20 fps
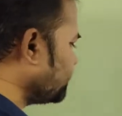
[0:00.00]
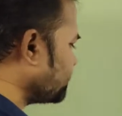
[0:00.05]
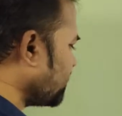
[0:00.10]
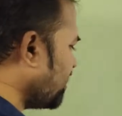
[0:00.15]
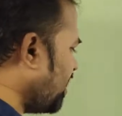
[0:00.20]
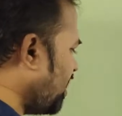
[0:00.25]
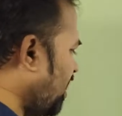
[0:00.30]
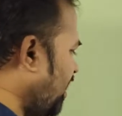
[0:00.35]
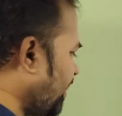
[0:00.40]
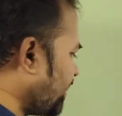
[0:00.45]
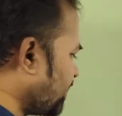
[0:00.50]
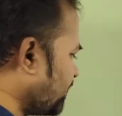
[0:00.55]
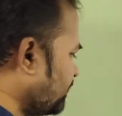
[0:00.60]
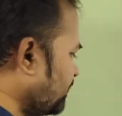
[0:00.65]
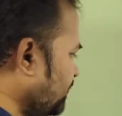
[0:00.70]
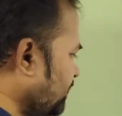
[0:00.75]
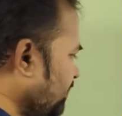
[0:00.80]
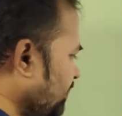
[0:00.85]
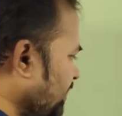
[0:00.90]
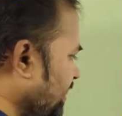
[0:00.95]
with r
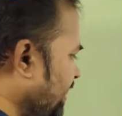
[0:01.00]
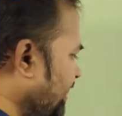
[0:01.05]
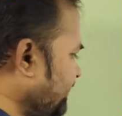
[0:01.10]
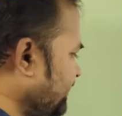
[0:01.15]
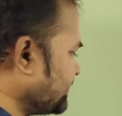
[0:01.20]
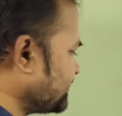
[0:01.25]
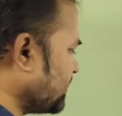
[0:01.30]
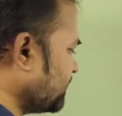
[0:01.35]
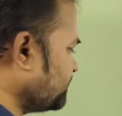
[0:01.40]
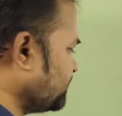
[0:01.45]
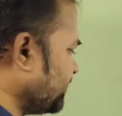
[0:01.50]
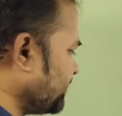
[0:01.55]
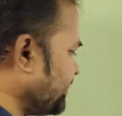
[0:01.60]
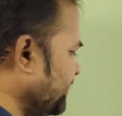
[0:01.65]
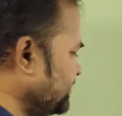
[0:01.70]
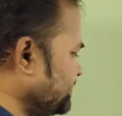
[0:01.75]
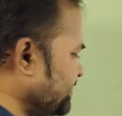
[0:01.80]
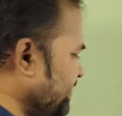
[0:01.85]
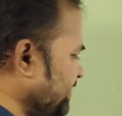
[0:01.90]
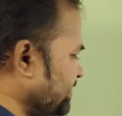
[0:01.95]
and the subject
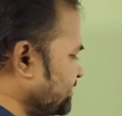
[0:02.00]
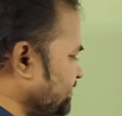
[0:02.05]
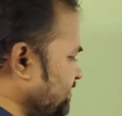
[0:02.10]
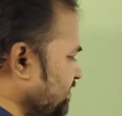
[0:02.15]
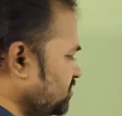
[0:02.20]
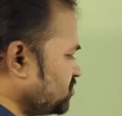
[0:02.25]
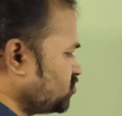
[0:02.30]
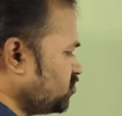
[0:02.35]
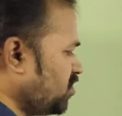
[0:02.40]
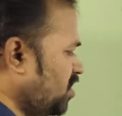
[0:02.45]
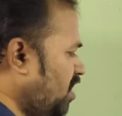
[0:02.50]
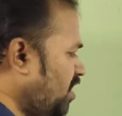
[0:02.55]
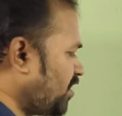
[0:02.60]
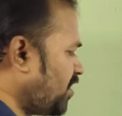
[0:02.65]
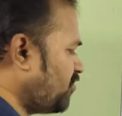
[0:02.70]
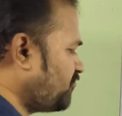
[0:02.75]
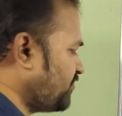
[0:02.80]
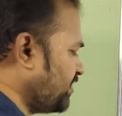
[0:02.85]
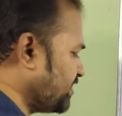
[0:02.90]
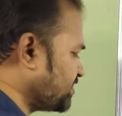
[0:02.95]
is x. So r
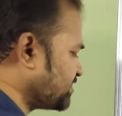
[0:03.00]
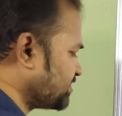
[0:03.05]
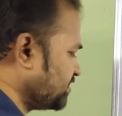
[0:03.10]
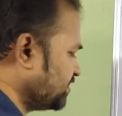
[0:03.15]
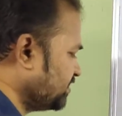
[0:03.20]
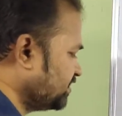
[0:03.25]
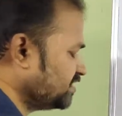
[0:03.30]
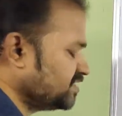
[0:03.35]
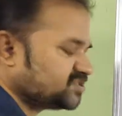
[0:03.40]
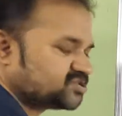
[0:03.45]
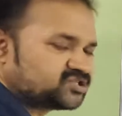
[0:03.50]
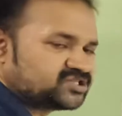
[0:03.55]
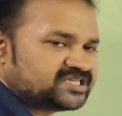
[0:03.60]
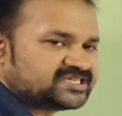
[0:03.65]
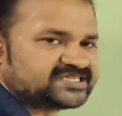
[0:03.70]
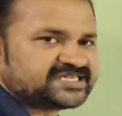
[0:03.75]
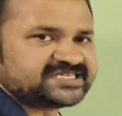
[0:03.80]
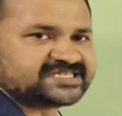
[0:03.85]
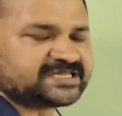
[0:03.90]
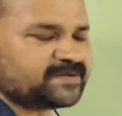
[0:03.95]
of x. So
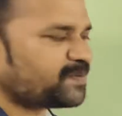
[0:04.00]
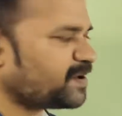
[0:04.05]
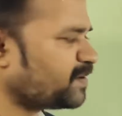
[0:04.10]
this is the